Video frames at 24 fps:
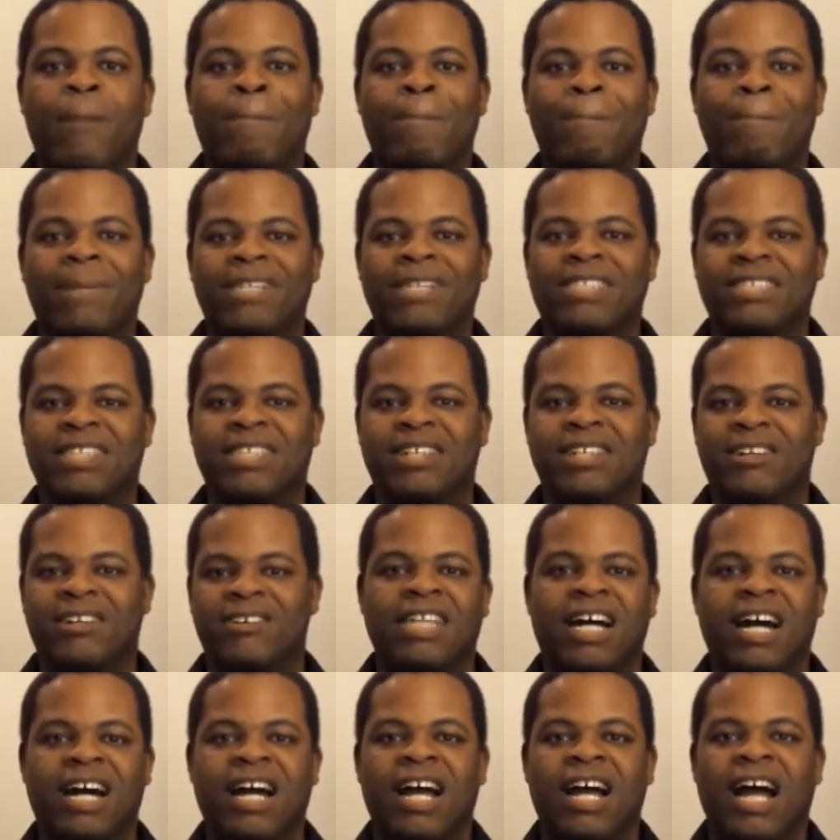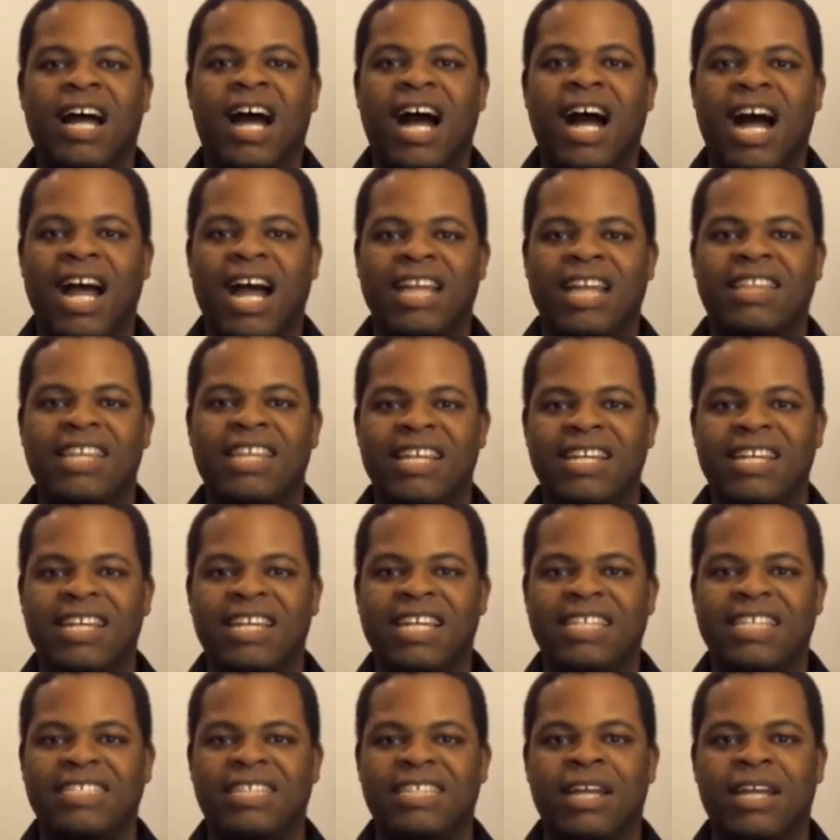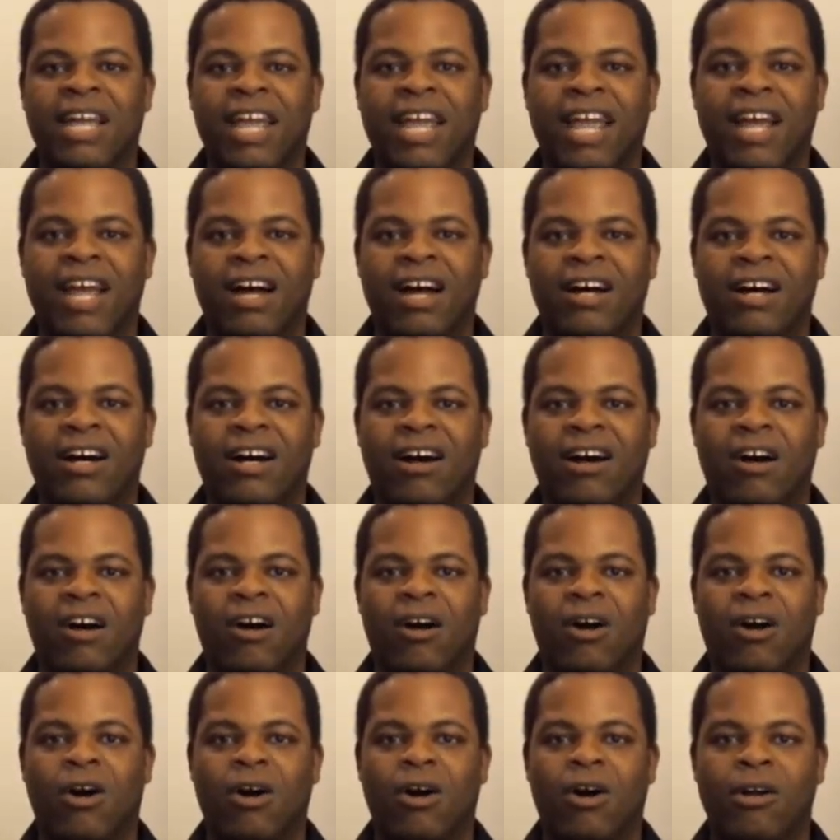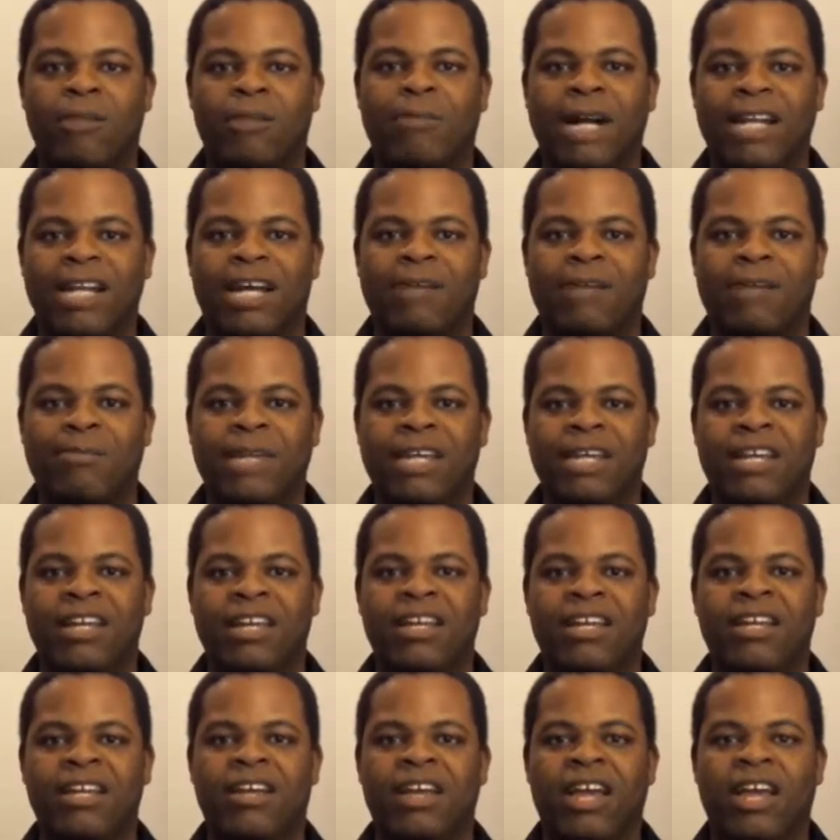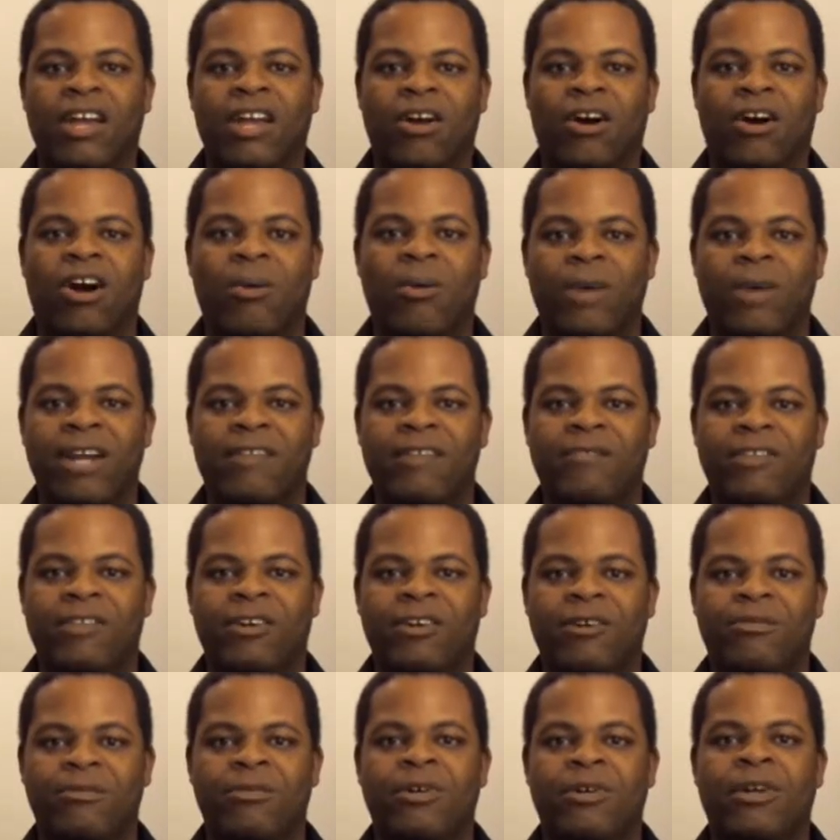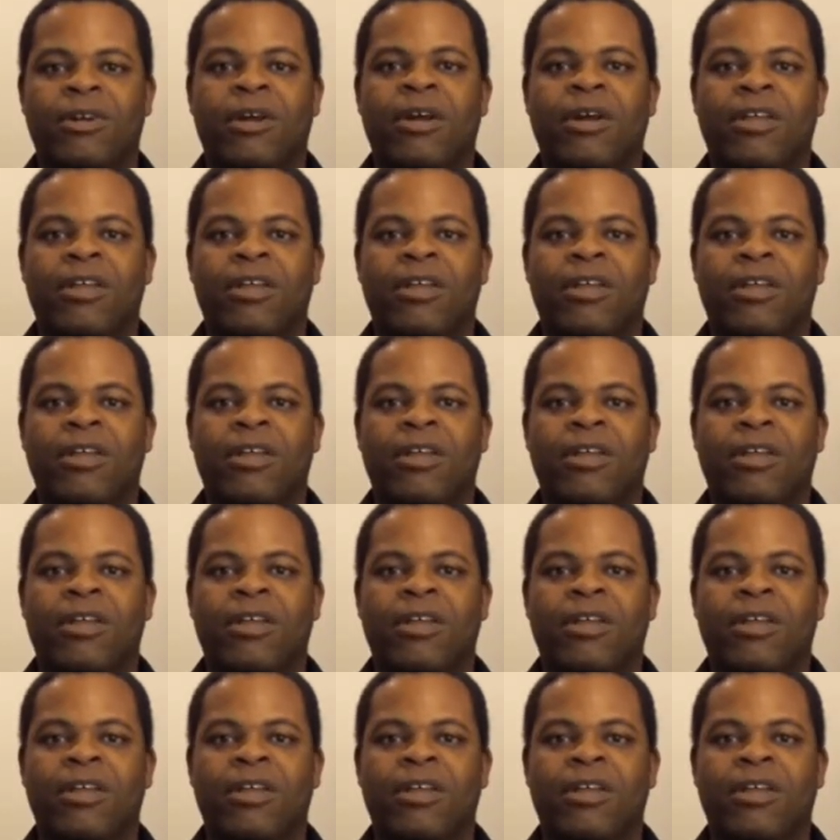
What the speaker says: But still, I think it's harmed by not being an R-rated film.